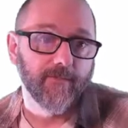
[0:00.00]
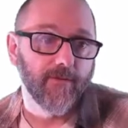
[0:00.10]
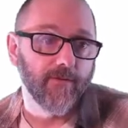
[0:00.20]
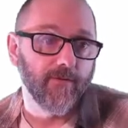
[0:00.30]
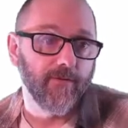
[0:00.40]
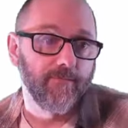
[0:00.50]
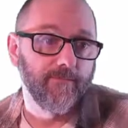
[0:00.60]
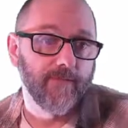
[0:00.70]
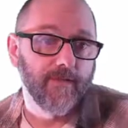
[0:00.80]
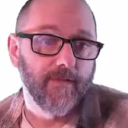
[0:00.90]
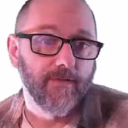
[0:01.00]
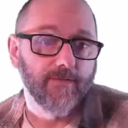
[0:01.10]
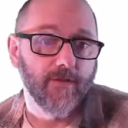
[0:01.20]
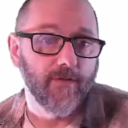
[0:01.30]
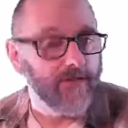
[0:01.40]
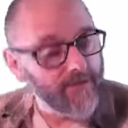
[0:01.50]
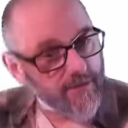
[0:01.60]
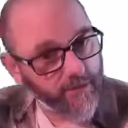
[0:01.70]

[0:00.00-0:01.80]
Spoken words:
That's pretty cool. So that's the